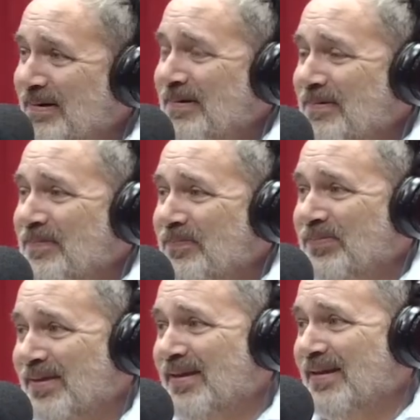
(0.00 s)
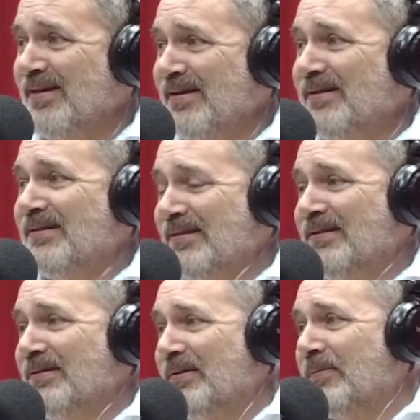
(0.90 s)
And she was only 3 weeks.
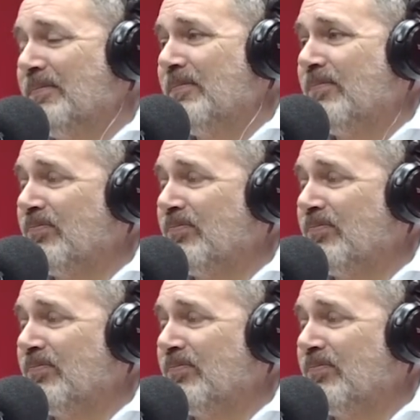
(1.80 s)
If